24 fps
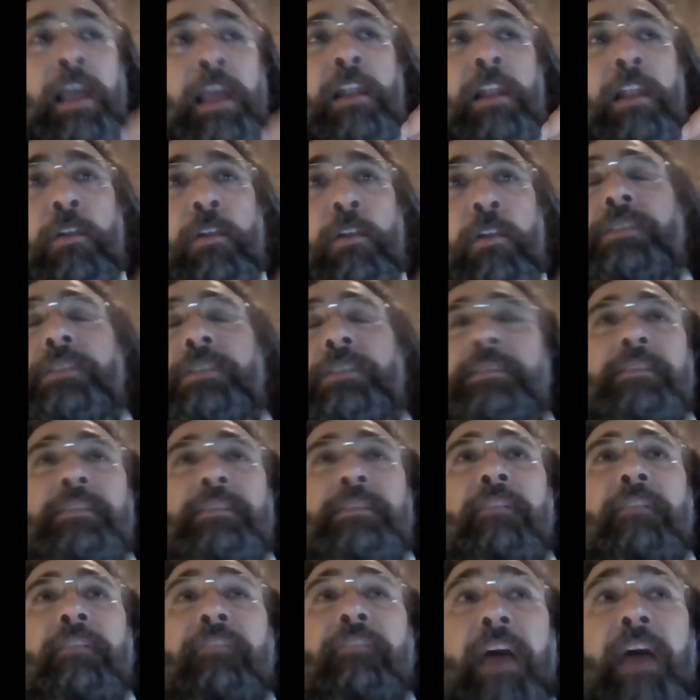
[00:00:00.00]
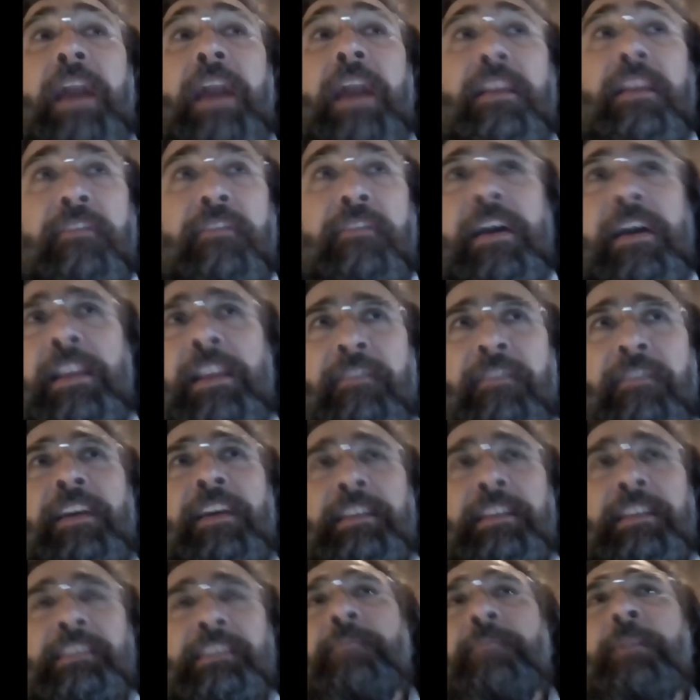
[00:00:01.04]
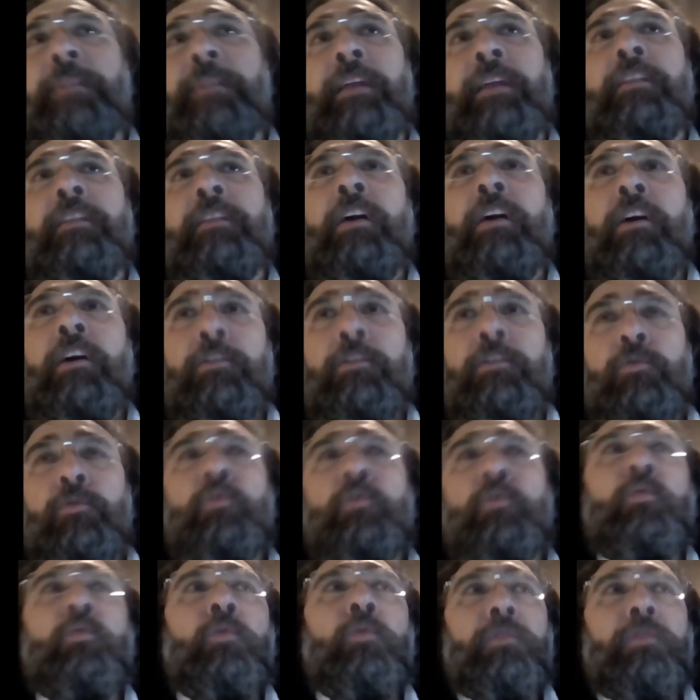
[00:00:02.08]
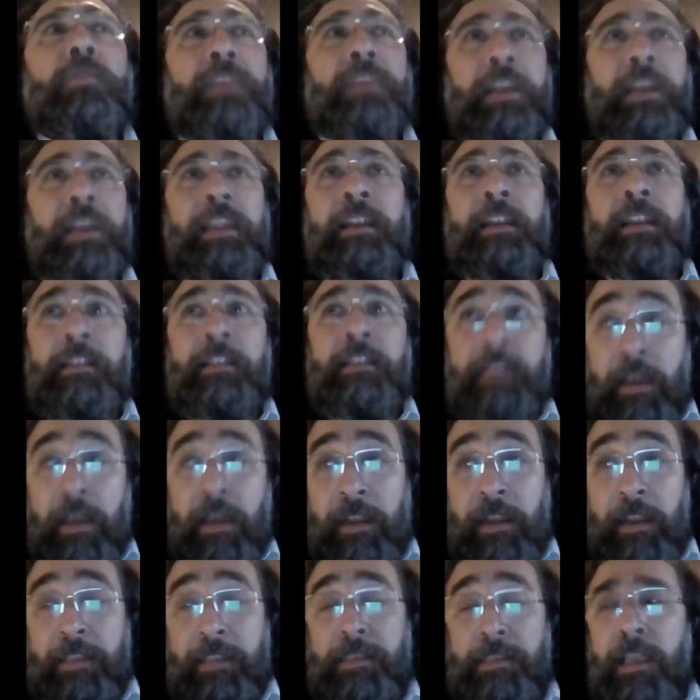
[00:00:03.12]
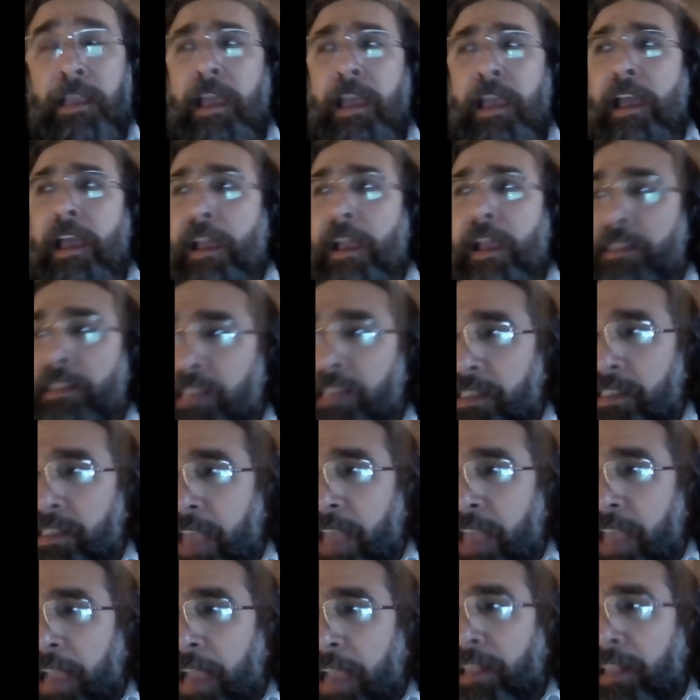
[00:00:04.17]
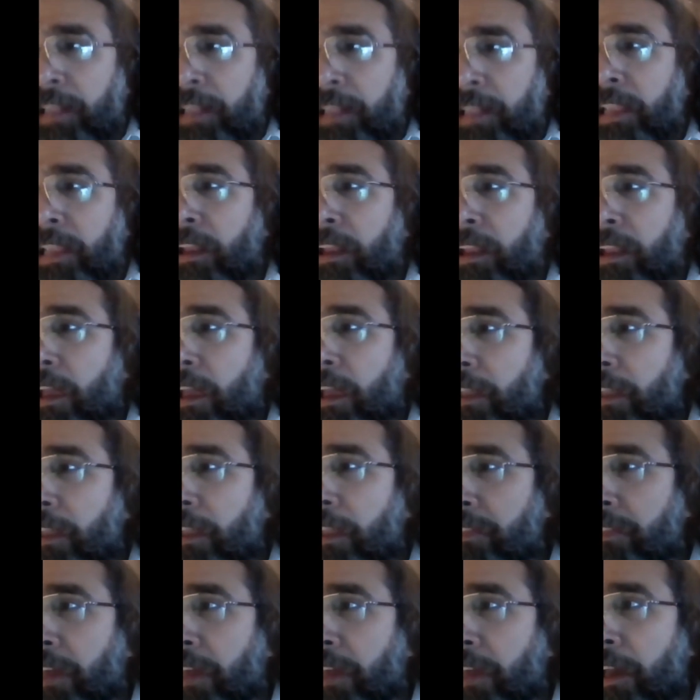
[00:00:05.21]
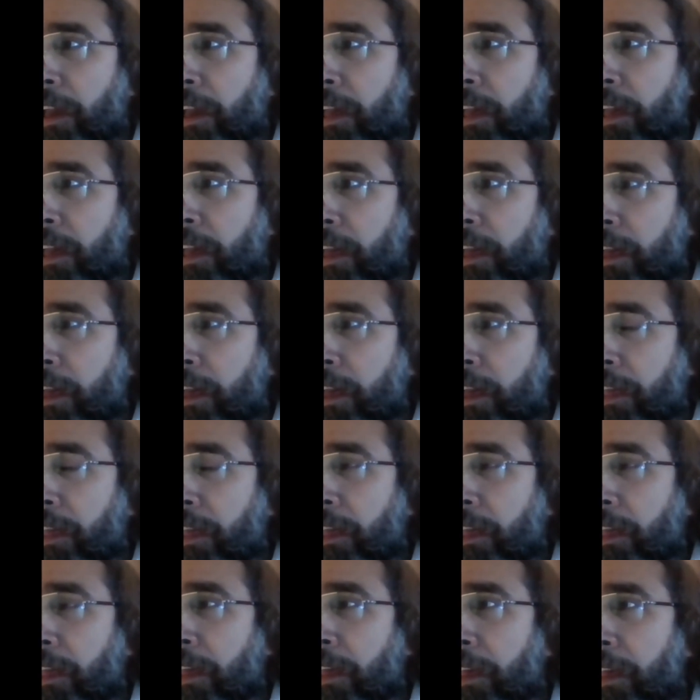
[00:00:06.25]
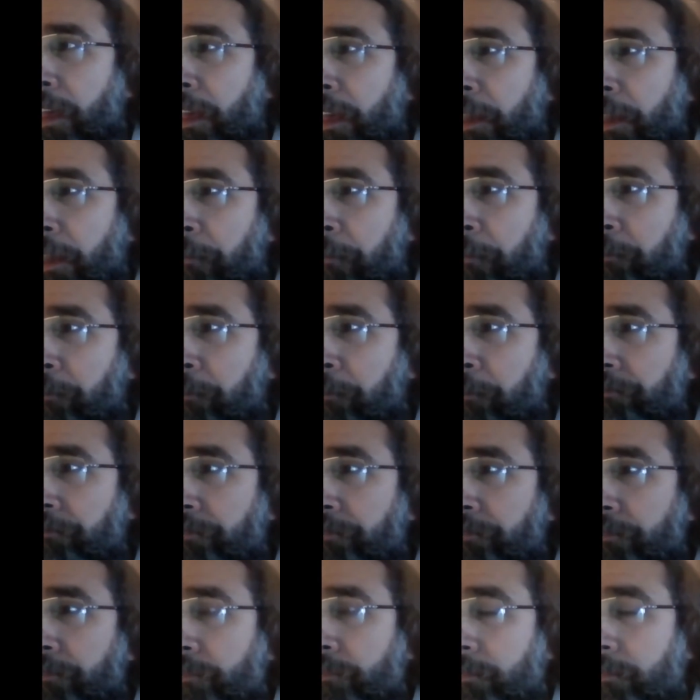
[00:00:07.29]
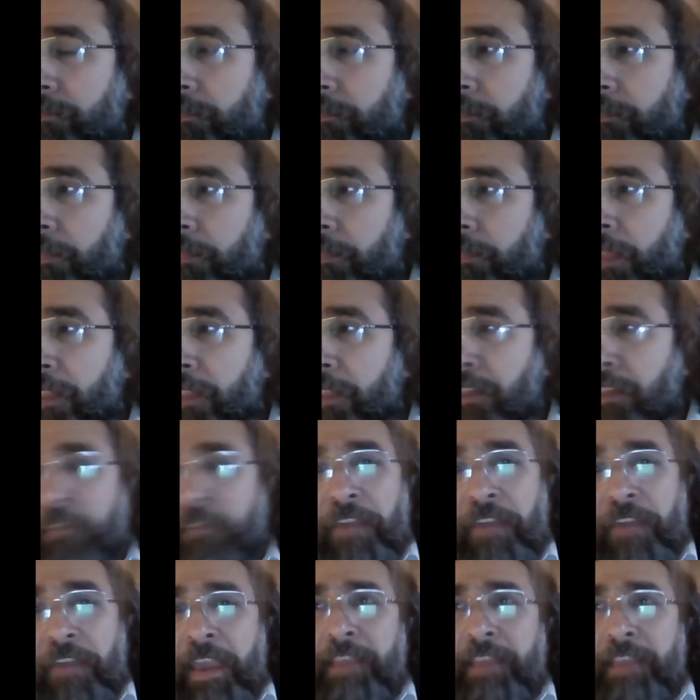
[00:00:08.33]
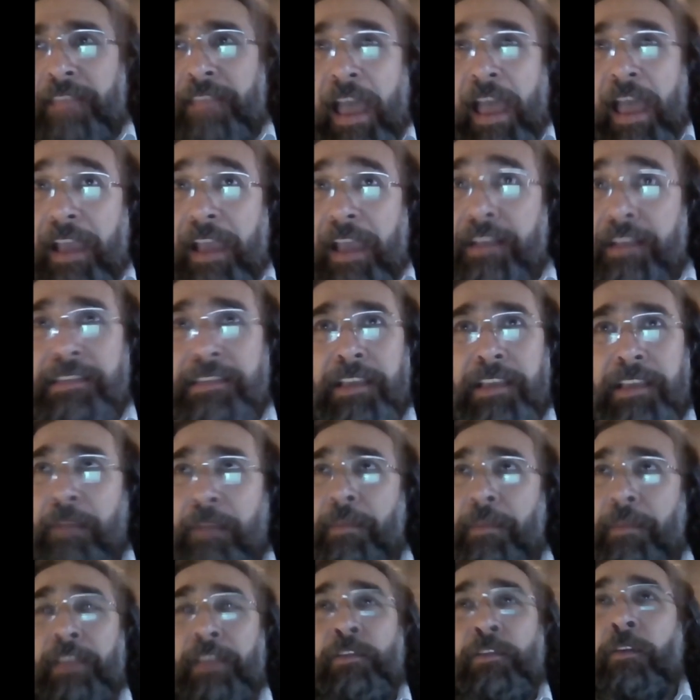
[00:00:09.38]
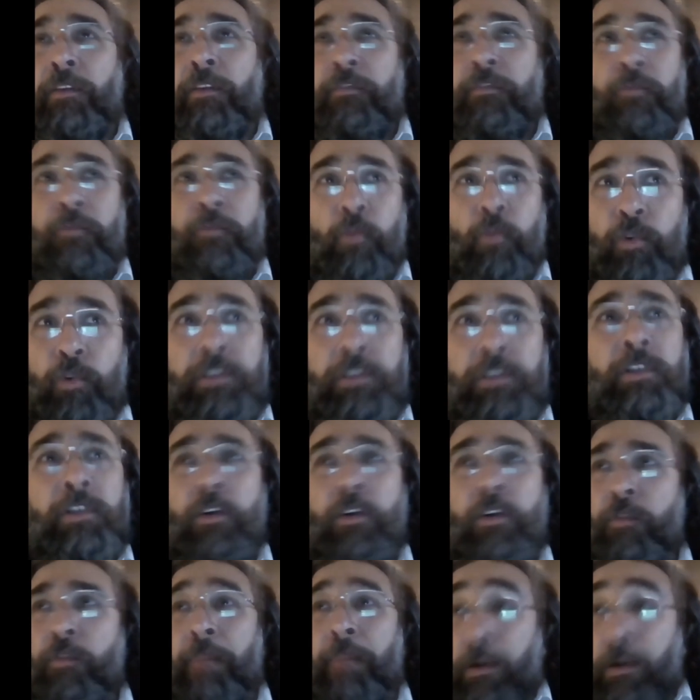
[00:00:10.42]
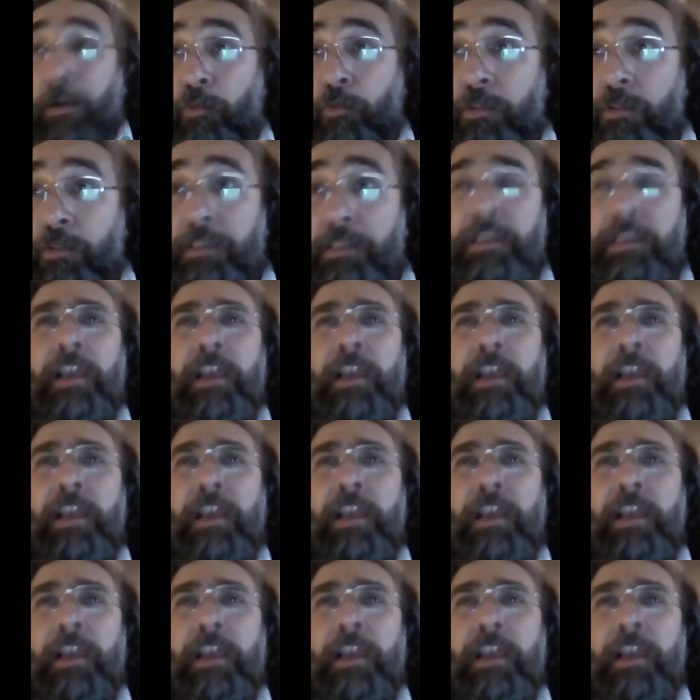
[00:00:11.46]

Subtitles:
looks very, very, very similar to the real targets. It's exactly like the fake tanks made of food or balloons